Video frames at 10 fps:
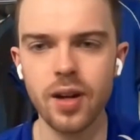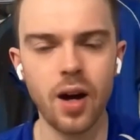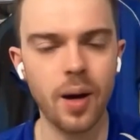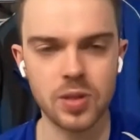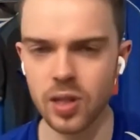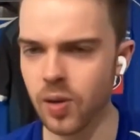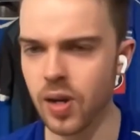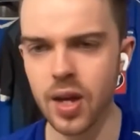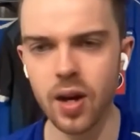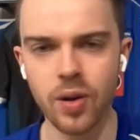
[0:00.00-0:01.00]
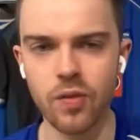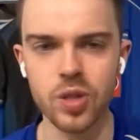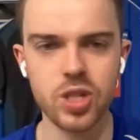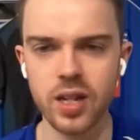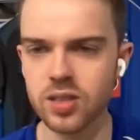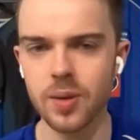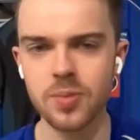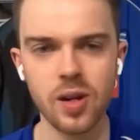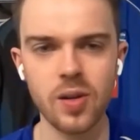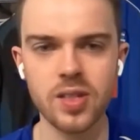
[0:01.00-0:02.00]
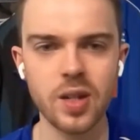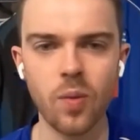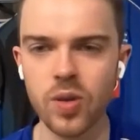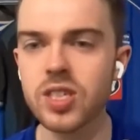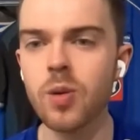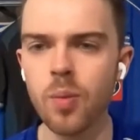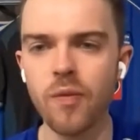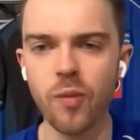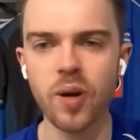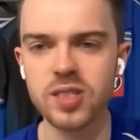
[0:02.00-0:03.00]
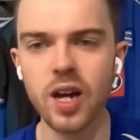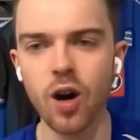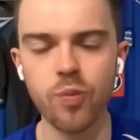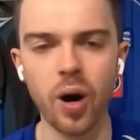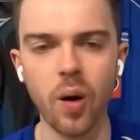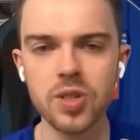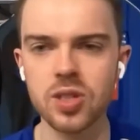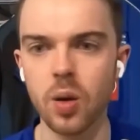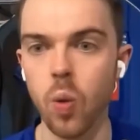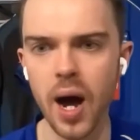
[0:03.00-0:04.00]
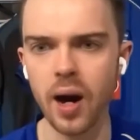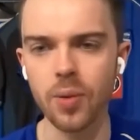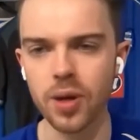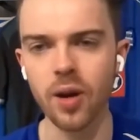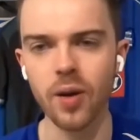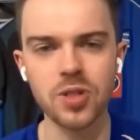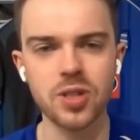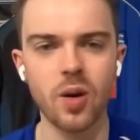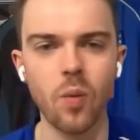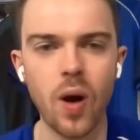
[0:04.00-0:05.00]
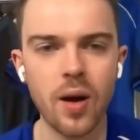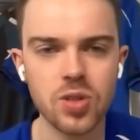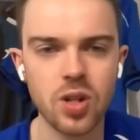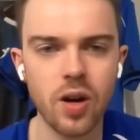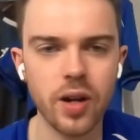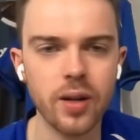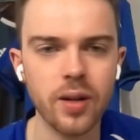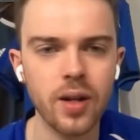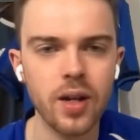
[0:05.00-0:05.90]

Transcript: absolutely, I'll give him a chance, absolutely see him for myself, but I wasn't like, wow, it wasn't like a wow signing,